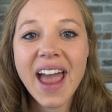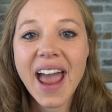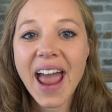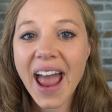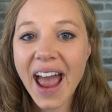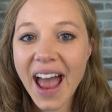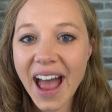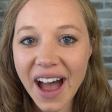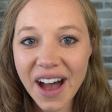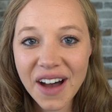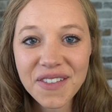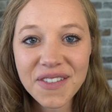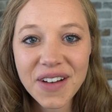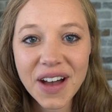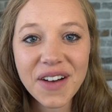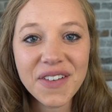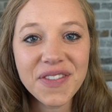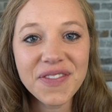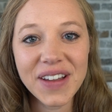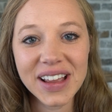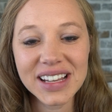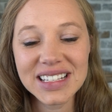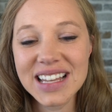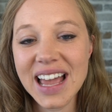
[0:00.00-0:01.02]
Have a
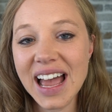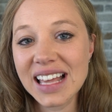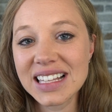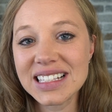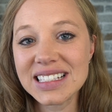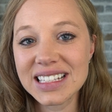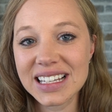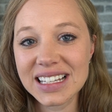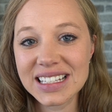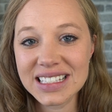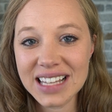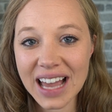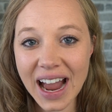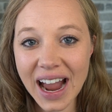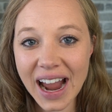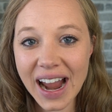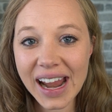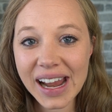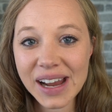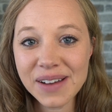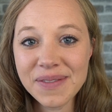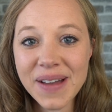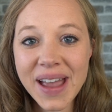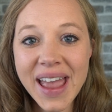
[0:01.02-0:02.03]
fantastic
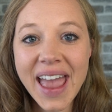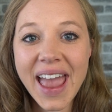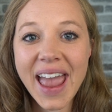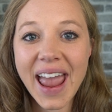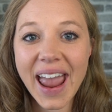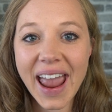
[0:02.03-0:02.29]
time